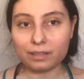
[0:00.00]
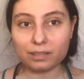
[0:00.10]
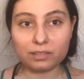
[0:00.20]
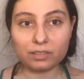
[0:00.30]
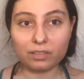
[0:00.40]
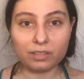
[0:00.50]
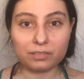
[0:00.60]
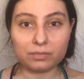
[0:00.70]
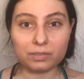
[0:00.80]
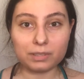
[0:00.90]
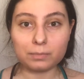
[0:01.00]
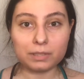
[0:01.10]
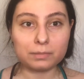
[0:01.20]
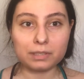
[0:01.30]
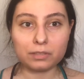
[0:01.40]
That's all I use.
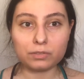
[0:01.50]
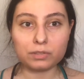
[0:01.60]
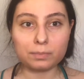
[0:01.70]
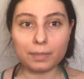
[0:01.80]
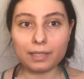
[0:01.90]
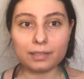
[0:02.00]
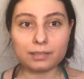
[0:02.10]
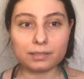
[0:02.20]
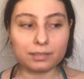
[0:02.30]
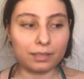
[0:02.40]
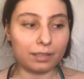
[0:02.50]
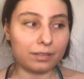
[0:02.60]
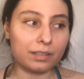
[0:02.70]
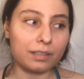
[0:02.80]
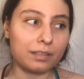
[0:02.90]
Sometimes I use mask,
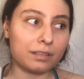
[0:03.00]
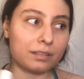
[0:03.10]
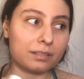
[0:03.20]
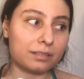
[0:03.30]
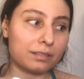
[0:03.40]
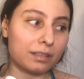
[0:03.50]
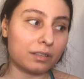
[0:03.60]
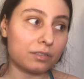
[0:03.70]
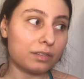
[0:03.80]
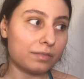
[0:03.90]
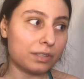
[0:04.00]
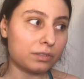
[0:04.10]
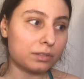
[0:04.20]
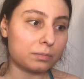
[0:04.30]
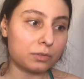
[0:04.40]
and I don't even
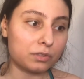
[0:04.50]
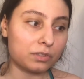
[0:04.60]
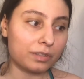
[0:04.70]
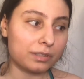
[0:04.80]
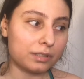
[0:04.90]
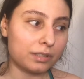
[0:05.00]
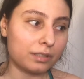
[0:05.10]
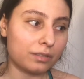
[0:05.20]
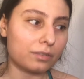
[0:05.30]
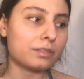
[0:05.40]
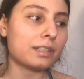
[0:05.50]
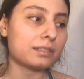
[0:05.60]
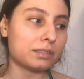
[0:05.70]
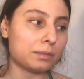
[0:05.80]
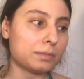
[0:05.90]
use moisturizer. Oh yeah,
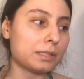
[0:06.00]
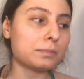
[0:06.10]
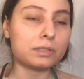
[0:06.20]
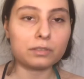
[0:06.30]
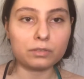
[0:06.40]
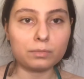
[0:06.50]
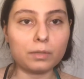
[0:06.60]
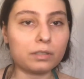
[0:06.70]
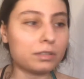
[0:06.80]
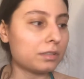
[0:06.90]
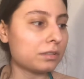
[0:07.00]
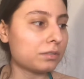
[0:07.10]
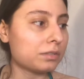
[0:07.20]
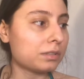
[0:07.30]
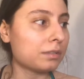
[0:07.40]
sometimes the Good
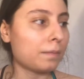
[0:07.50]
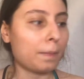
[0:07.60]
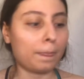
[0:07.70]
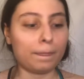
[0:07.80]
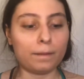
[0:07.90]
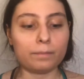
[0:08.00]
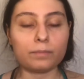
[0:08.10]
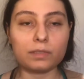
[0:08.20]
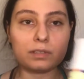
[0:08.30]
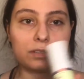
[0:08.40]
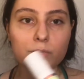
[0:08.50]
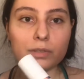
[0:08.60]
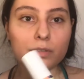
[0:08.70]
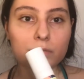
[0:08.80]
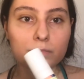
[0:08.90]
Molecules, this one.